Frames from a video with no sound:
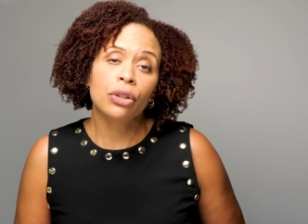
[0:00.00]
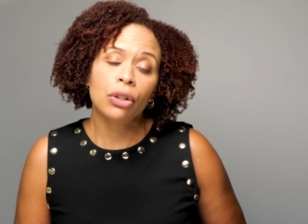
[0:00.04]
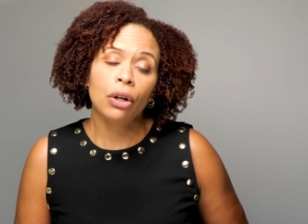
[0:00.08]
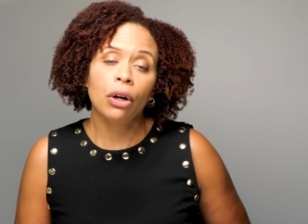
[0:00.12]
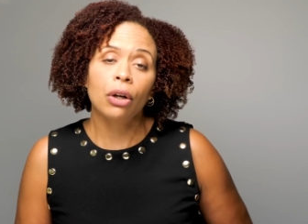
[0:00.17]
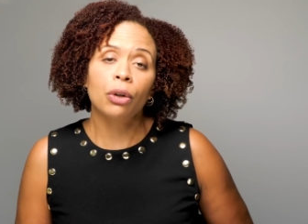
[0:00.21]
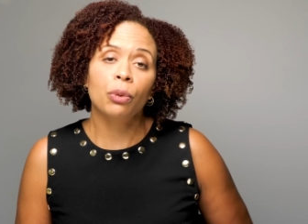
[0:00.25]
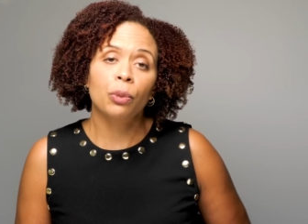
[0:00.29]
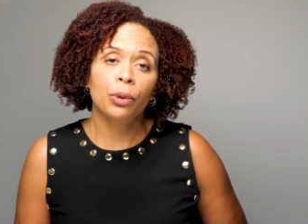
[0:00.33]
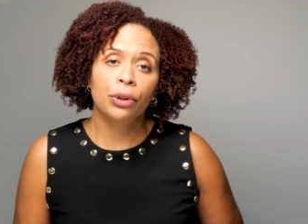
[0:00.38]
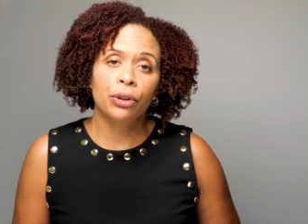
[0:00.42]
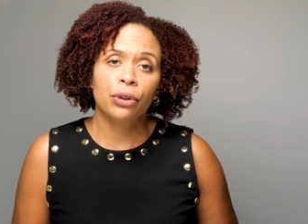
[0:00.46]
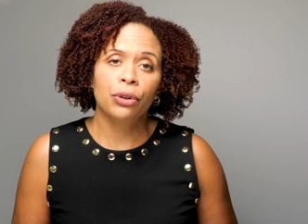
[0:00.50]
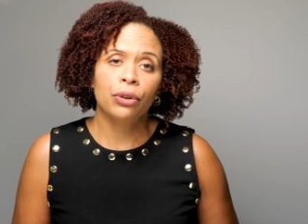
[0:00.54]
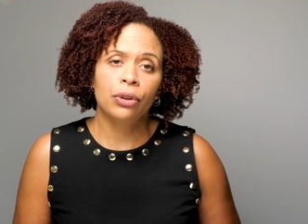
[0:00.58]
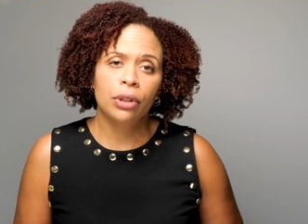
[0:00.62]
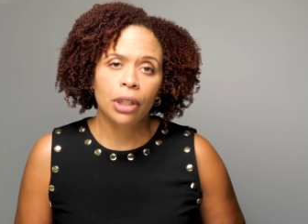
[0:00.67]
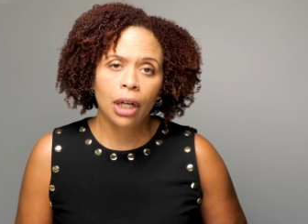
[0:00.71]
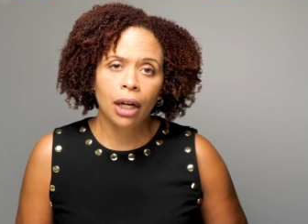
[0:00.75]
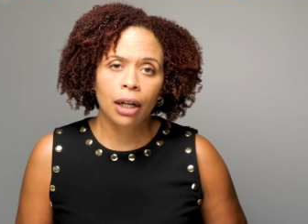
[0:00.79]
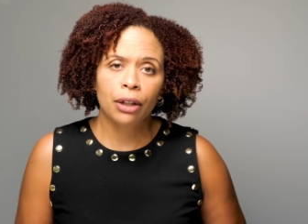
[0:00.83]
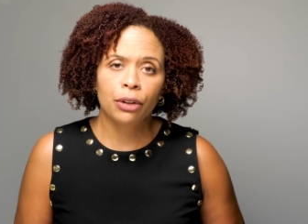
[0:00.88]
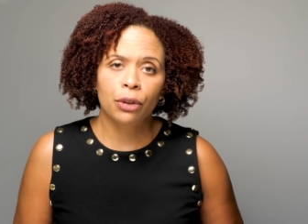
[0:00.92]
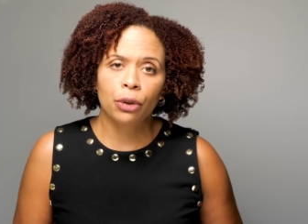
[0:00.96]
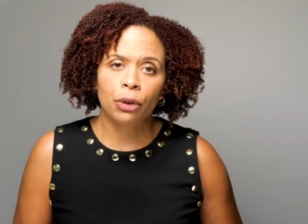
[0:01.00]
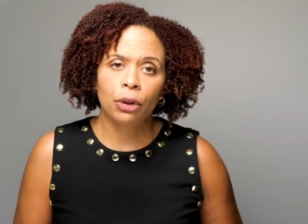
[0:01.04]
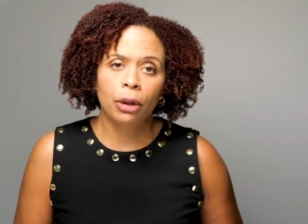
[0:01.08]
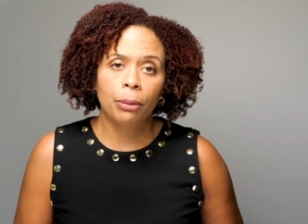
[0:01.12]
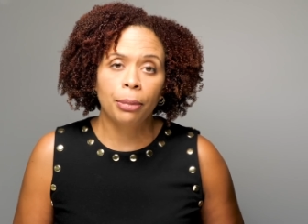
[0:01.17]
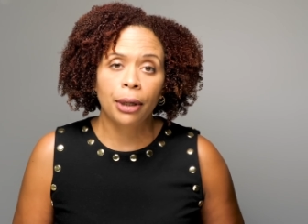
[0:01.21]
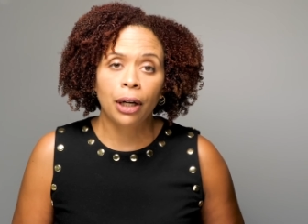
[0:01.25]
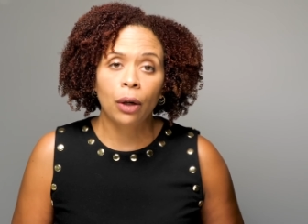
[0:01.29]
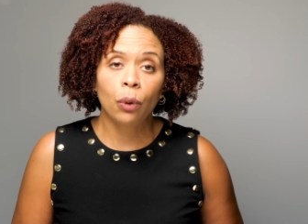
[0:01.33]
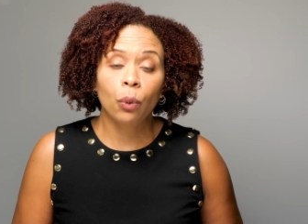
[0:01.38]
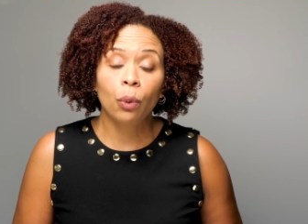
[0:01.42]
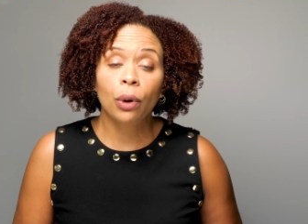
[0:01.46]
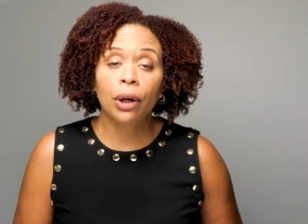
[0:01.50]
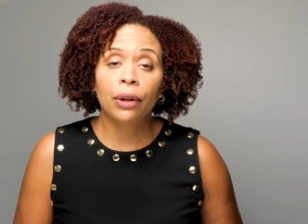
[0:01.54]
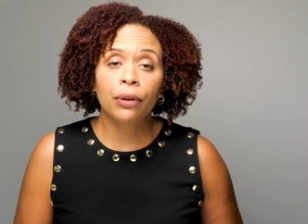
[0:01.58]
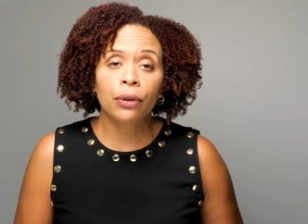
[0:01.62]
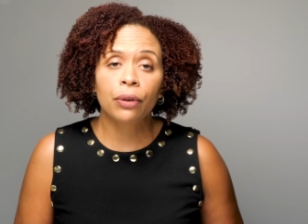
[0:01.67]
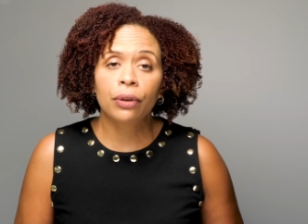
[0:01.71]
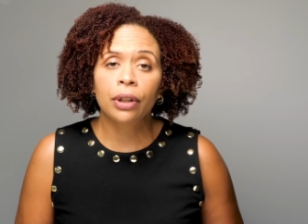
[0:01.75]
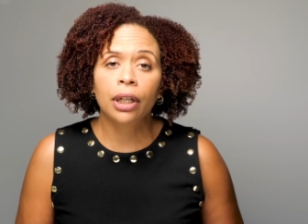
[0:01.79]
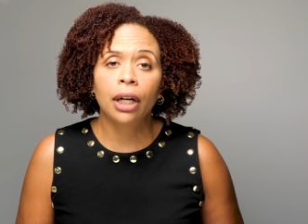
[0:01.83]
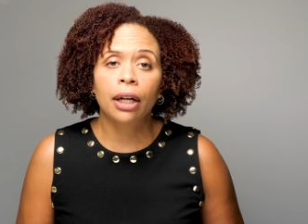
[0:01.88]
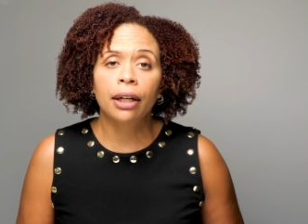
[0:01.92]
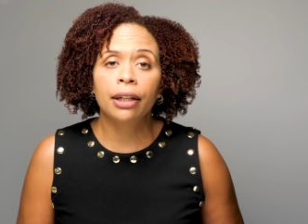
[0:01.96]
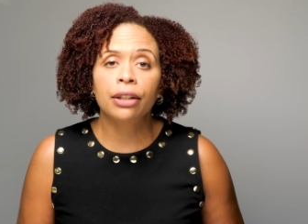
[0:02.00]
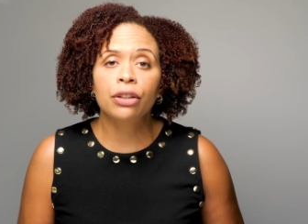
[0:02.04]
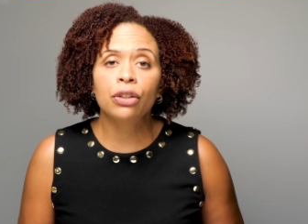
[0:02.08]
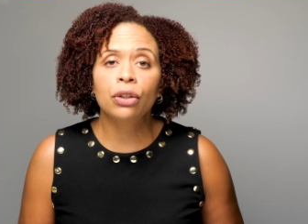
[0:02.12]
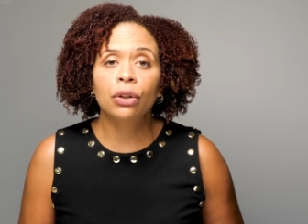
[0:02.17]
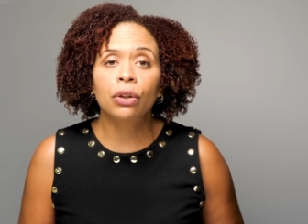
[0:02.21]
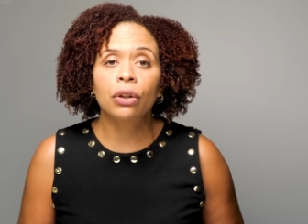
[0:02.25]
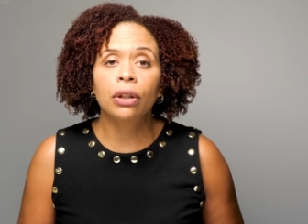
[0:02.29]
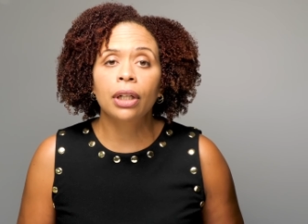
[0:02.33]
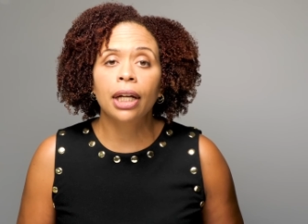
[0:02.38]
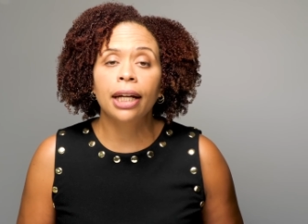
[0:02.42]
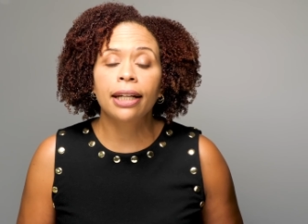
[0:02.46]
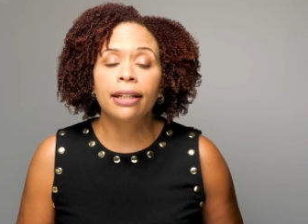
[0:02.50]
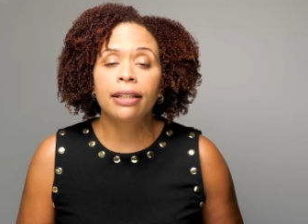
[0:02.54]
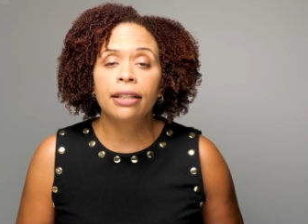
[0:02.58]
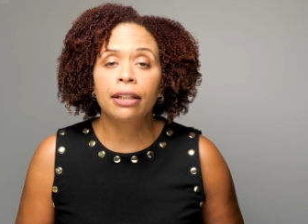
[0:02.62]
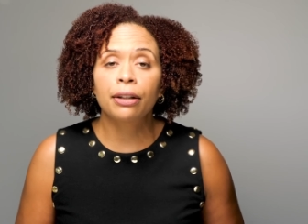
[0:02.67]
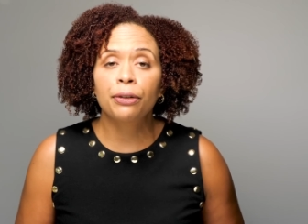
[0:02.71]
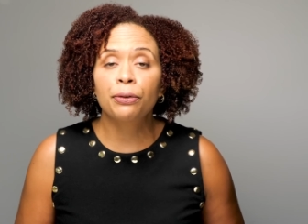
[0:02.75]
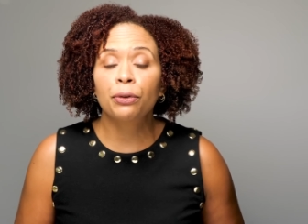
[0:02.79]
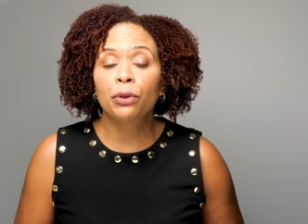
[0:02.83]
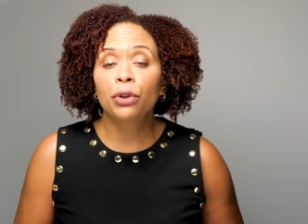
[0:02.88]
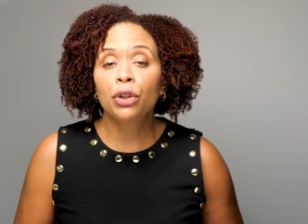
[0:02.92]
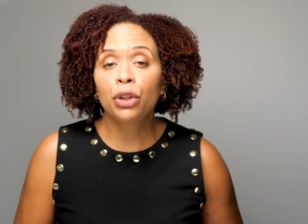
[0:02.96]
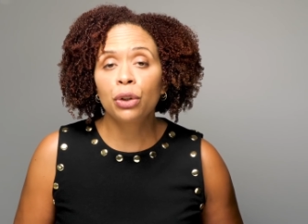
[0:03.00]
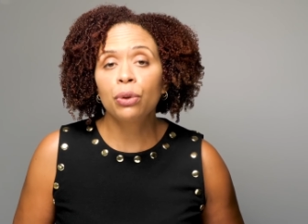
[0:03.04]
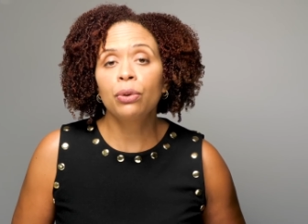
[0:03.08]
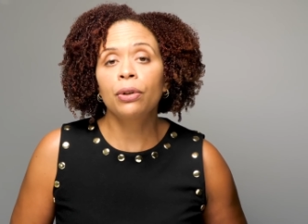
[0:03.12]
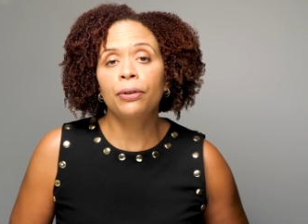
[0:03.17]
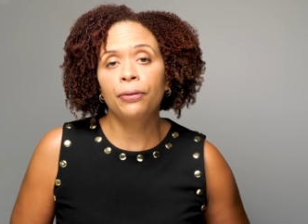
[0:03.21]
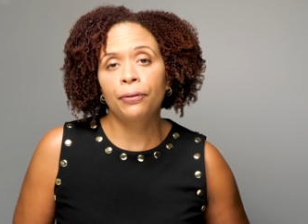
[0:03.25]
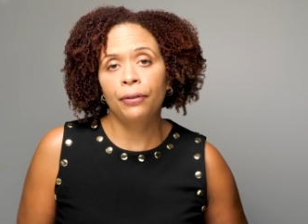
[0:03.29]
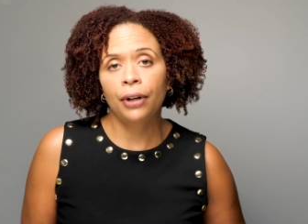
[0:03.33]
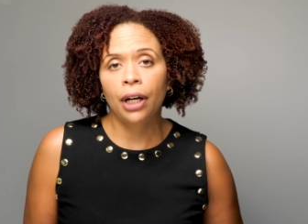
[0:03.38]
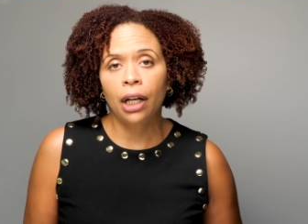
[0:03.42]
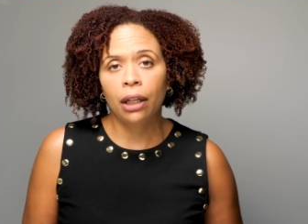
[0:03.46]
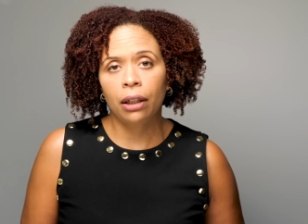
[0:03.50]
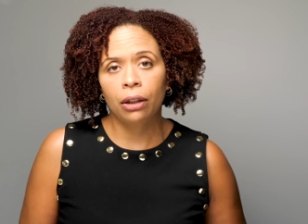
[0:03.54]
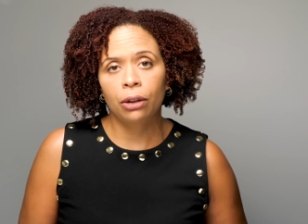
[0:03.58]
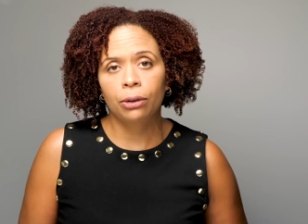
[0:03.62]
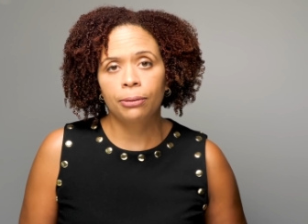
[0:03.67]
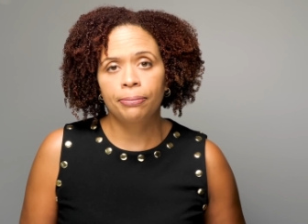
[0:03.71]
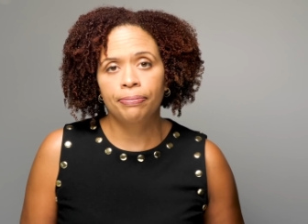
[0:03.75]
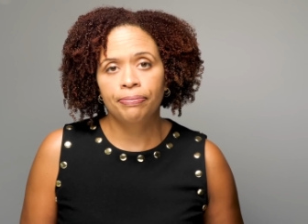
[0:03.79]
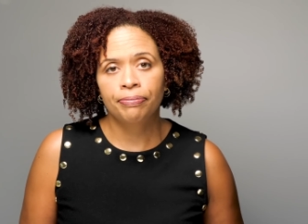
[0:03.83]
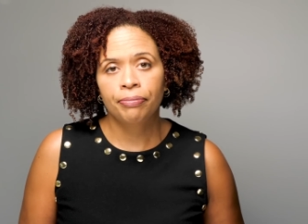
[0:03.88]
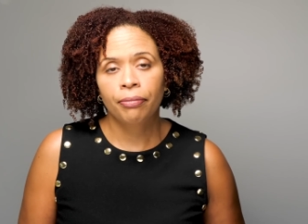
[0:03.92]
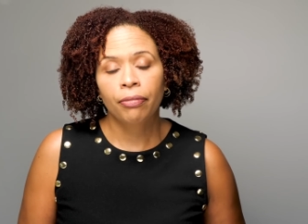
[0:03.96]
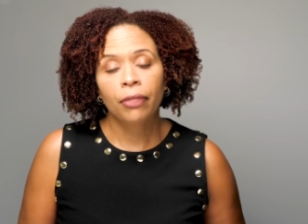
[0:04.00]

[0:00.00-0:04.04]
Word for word: talk with your doctor about whether or not it's a good idea for you to follow.